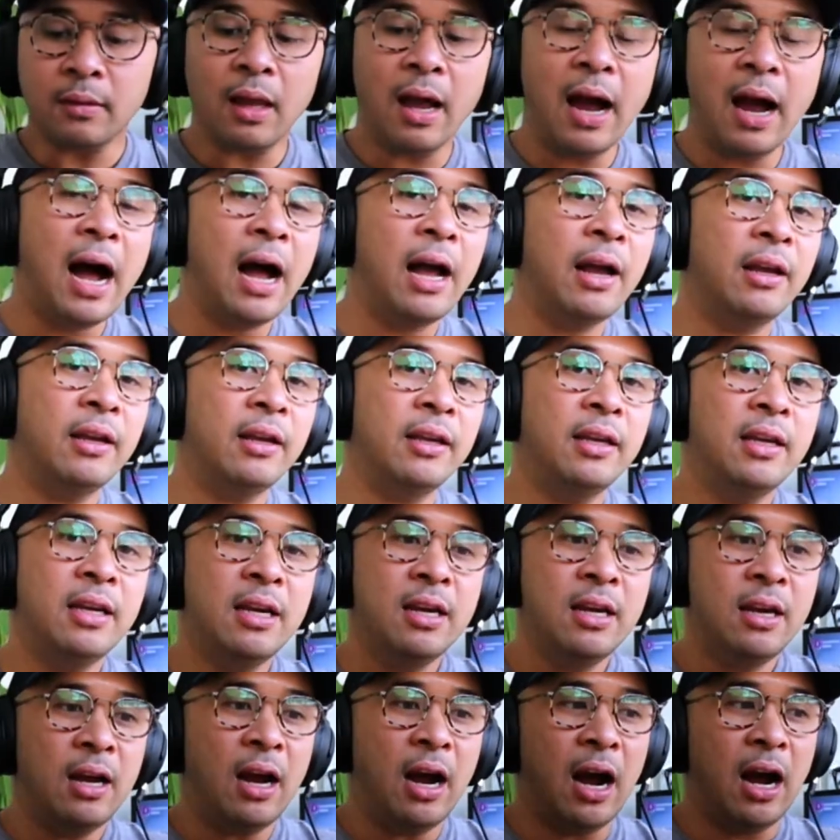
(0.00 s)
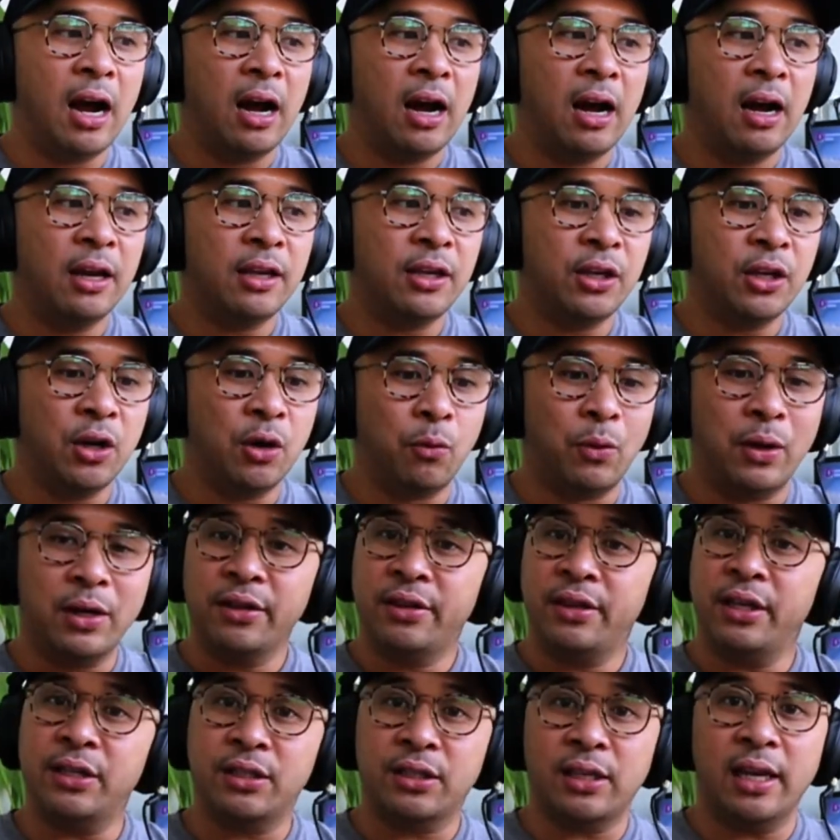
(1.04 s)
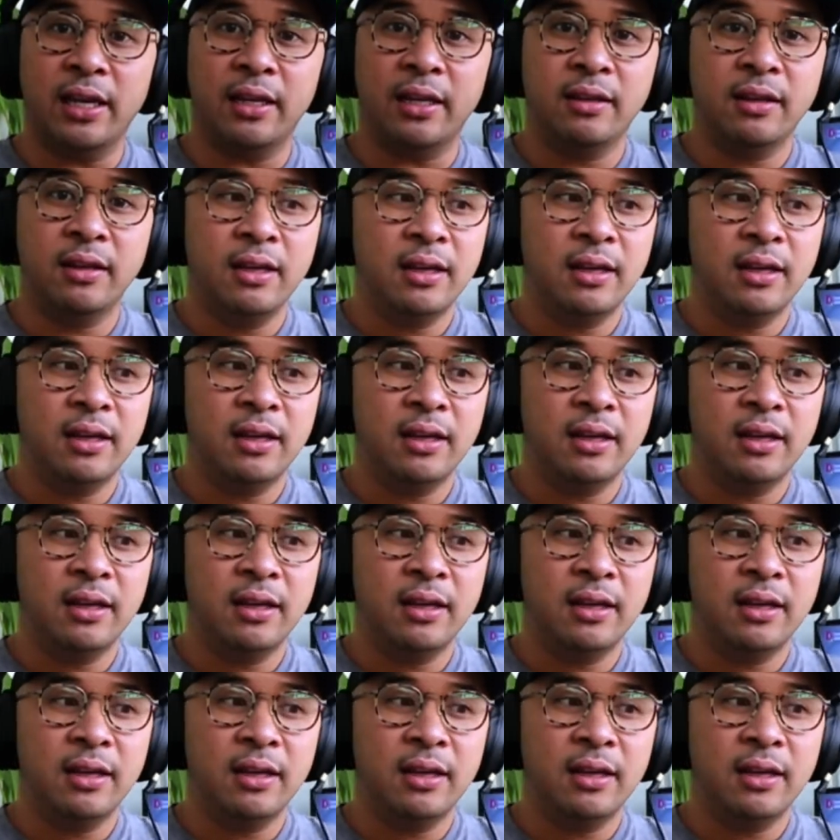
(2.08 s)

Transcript: One of the things that,